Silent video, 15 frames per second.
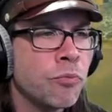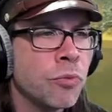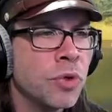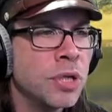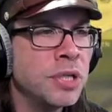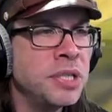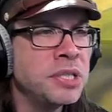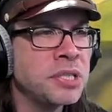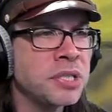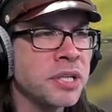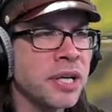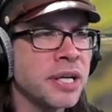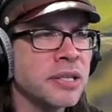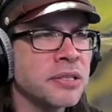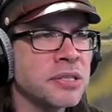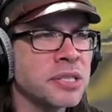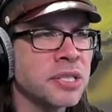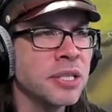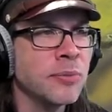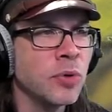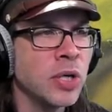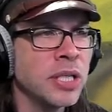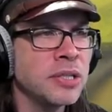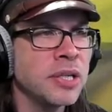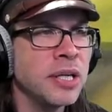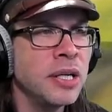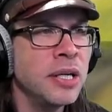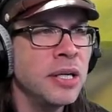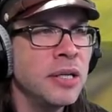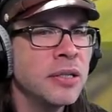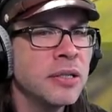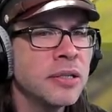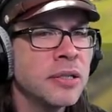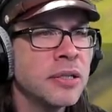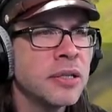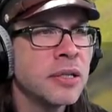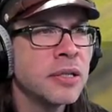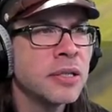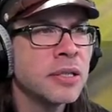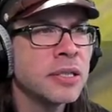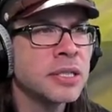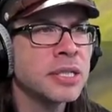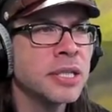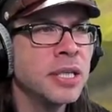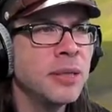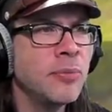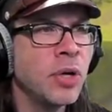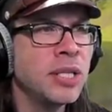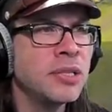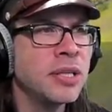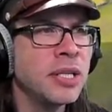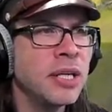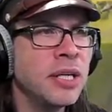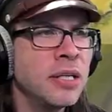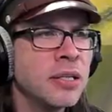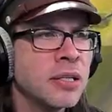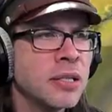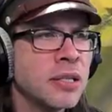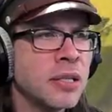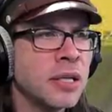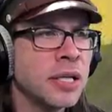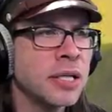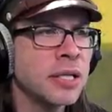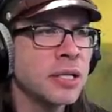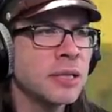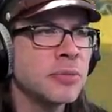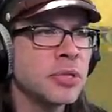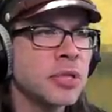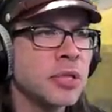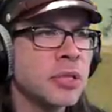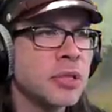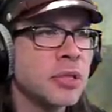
Look at this guy. You see him right there? You see him right there? Here he comes.